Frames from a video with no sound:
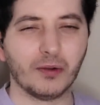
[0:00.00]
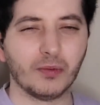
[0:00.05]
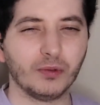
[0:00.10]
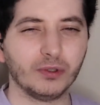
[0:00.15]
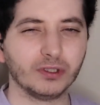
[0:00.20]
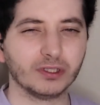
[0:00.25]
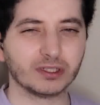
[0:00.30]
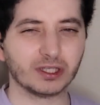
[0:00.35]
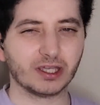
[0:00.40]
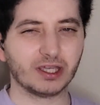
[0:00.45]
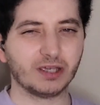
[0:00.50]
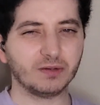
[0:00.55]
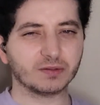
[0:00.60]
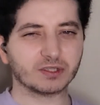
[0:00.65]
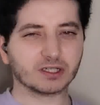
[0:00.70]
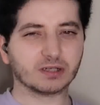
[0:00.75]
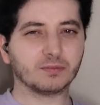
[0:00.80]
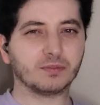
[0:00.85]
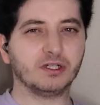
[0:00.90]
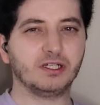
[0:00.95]
I wouldn't say he was
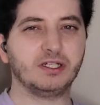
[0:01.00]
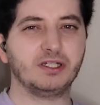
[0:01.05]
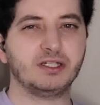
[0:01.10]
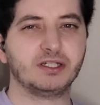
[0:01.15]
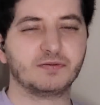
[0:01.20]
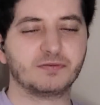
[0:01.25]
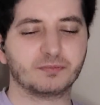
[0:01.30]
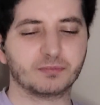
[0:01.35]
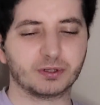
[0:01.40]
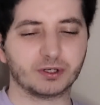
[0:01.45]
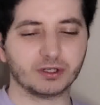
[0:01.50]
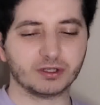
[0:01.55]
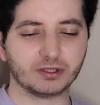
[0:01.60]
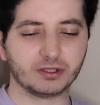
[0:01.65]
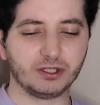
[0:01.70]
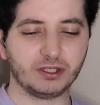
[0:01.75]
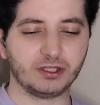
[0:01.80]
a completely different person.